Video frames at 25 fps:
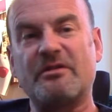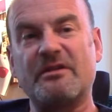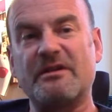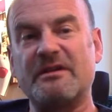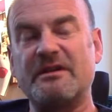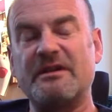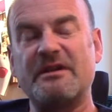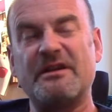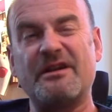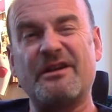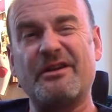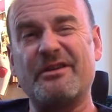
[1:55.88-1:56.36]

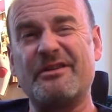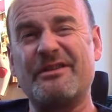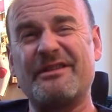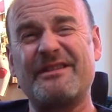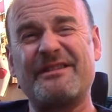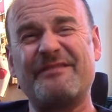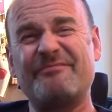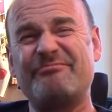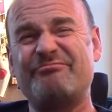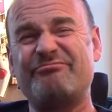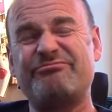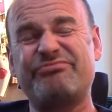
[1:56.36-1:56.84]
you know,
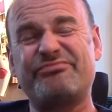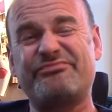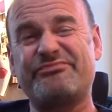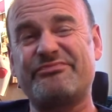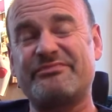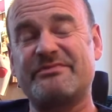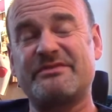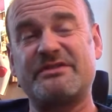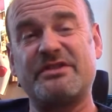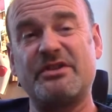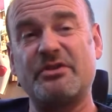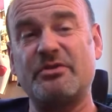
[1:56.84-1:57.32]

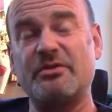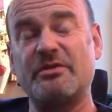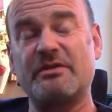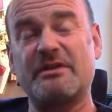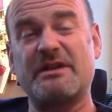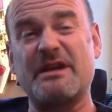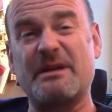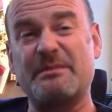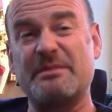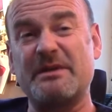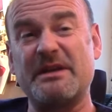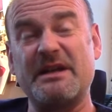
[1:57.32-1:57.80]
a
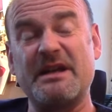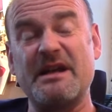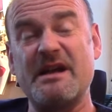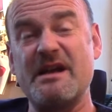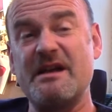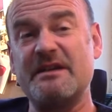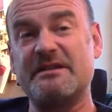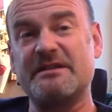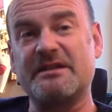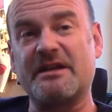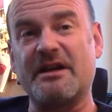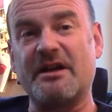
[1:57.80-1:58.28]
couple of
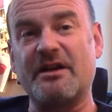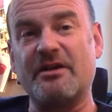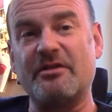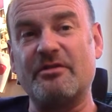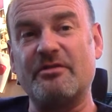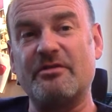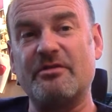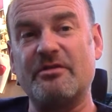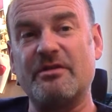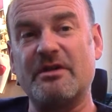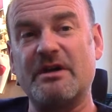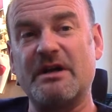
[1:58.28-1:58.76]
years
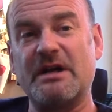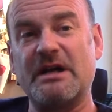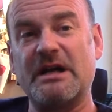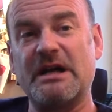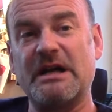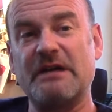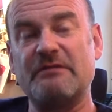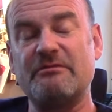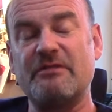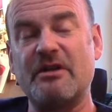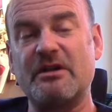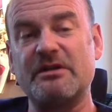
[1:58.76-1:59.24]
ago,
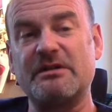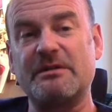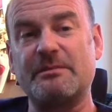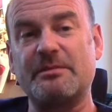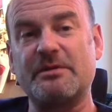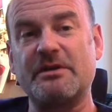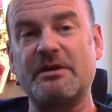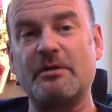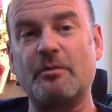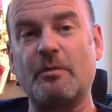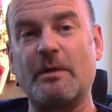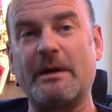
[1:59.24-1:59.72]
wrote
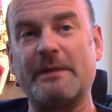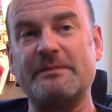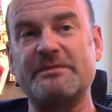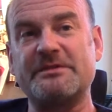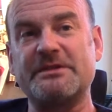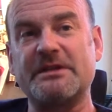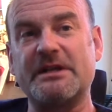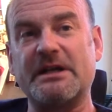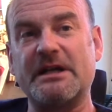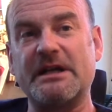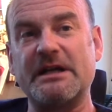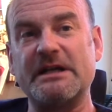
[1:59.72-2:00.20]
up on her
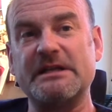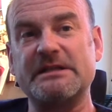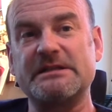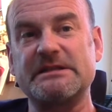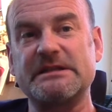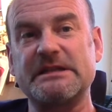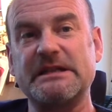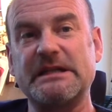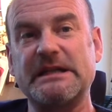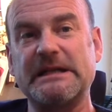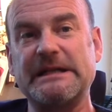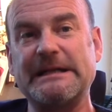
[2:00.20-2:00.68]

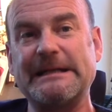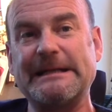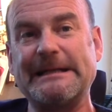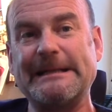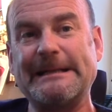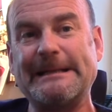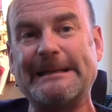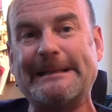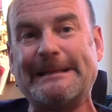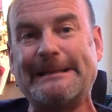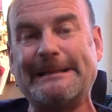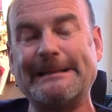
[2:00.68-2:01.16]
website,
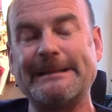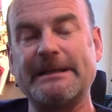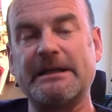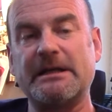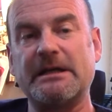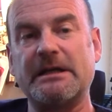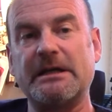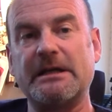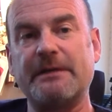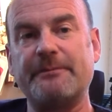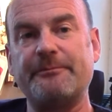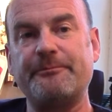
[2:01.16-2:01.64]
and
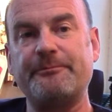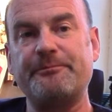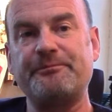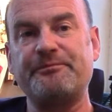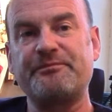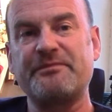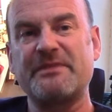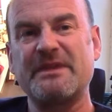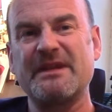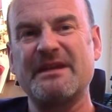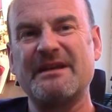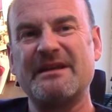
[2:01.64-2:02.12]

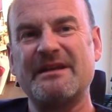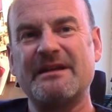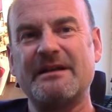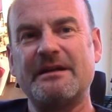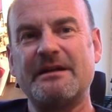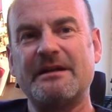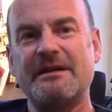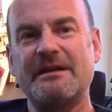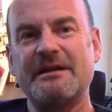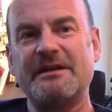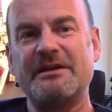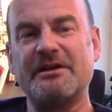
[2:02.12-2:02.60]

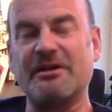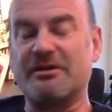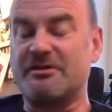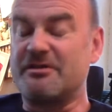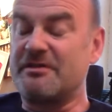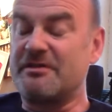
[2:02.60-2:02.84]
you know, to